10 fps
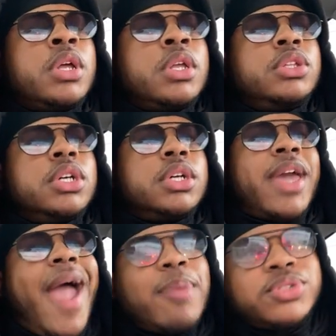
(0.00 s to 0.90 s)
the
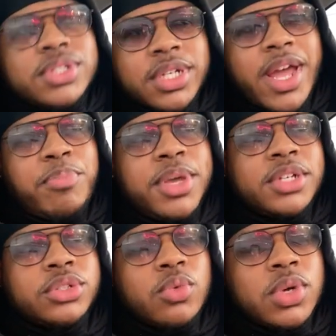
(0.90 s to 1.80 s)
caption to that
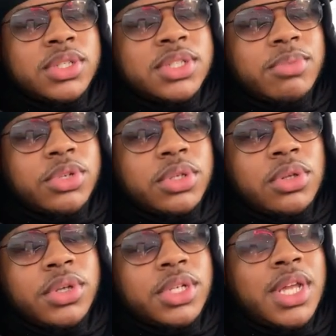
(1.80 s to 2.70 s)
picture was something
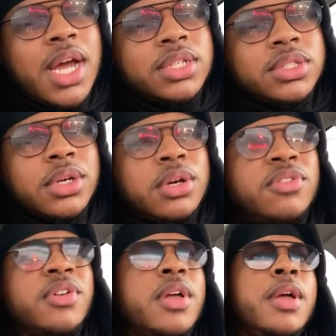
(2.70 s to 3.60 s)
along the lines
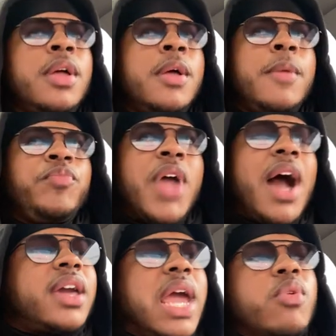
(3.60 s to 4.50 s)
of, I
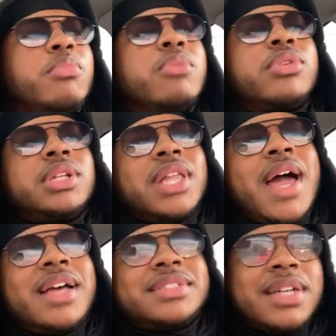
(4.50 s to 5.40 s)
can't remember the
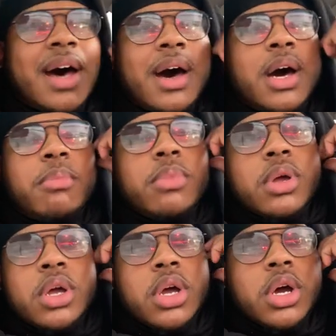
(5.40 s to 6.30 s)
last time
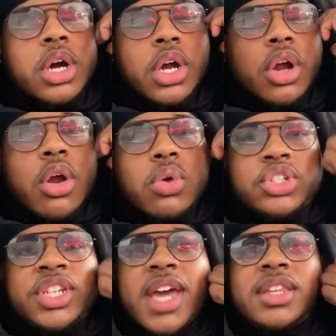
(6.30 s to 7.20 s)
a girl
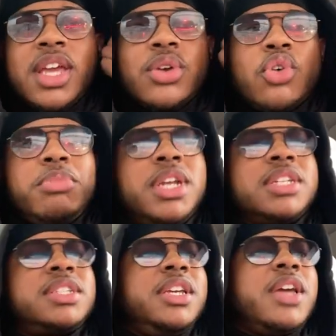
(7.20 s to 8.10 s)
checked in on me to
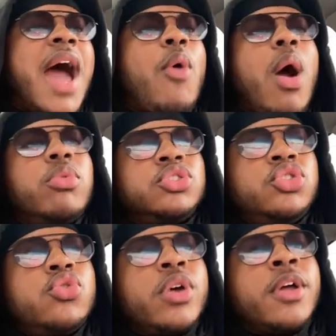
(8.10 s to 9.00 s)
see how I was
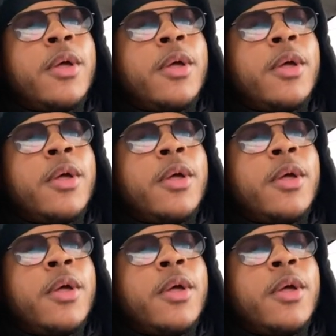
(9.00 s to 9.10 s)
doing,